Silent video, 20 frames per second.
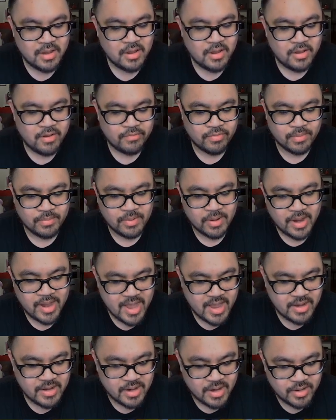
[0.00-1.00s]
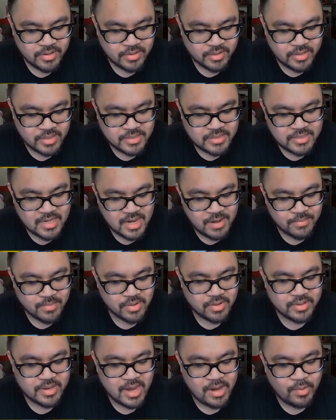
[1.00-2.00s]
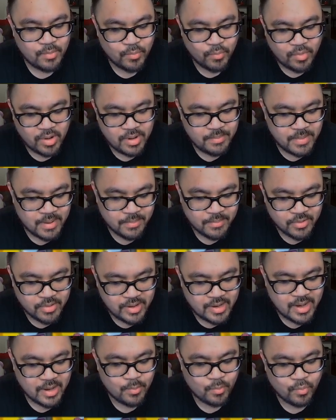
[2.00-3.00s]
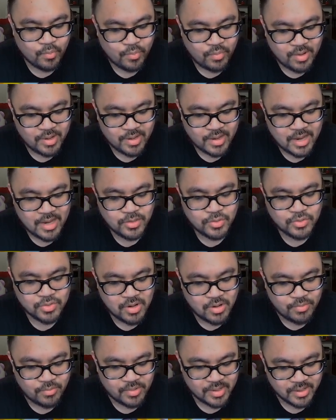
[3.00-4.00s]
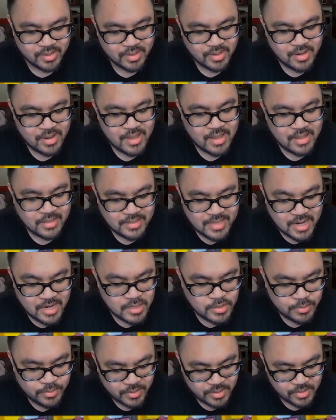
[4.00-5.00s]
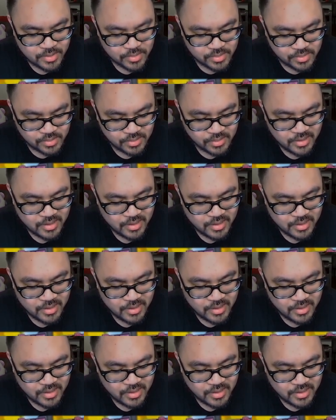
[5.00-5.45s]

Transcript: from your hand under this tamer. Gain 1 memory and draw 1. That is pretty cool.